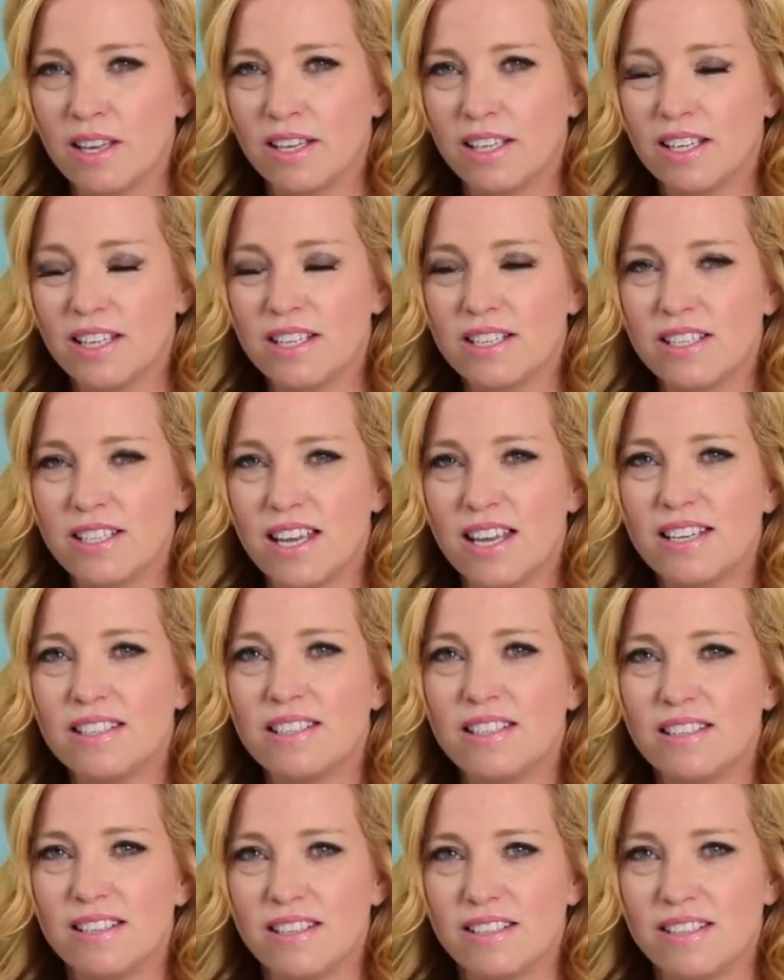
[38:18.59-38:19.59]
and
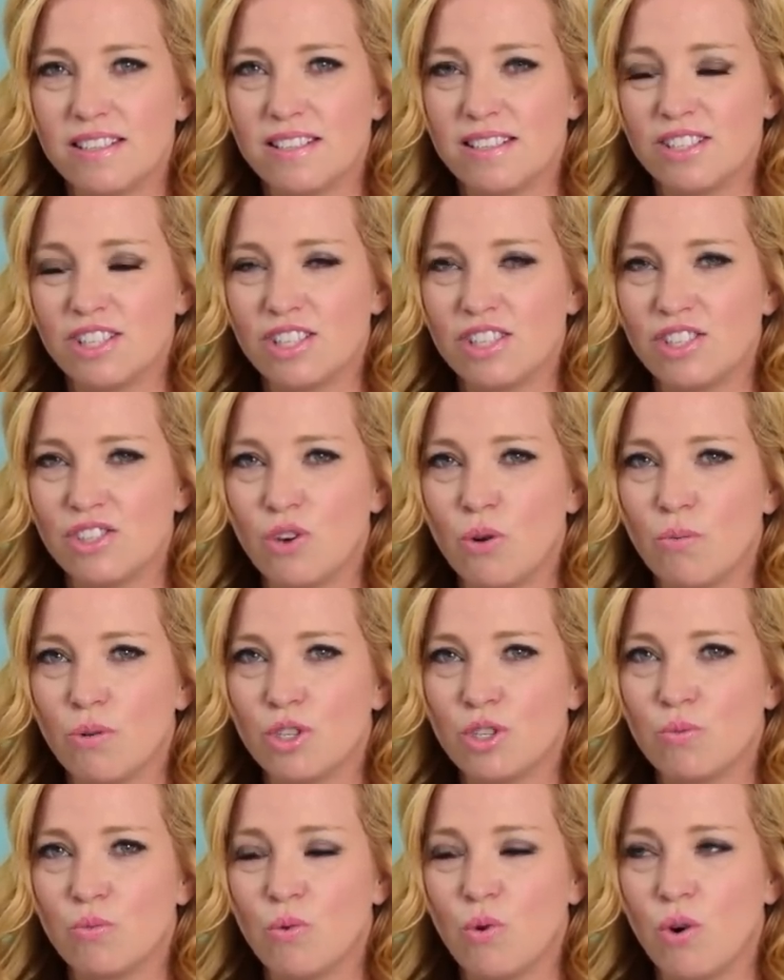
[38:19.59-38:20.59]
contentedness is just so
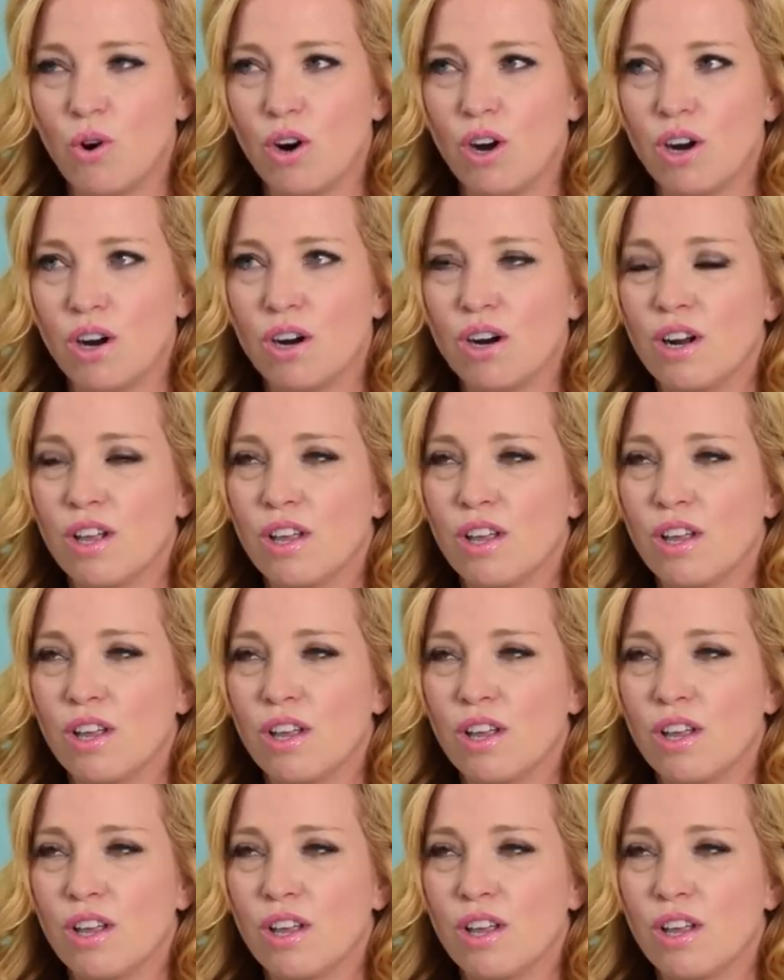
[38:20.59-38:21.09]
much more